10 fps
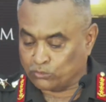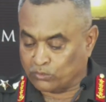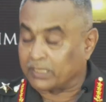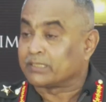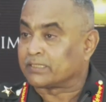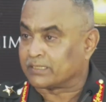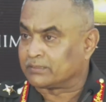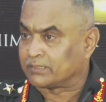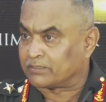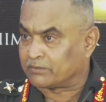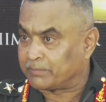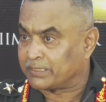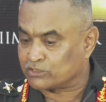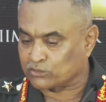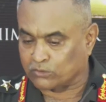and that
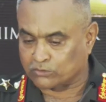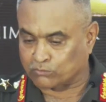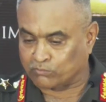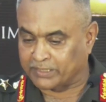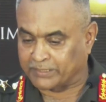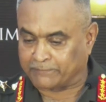remains a cause of worry.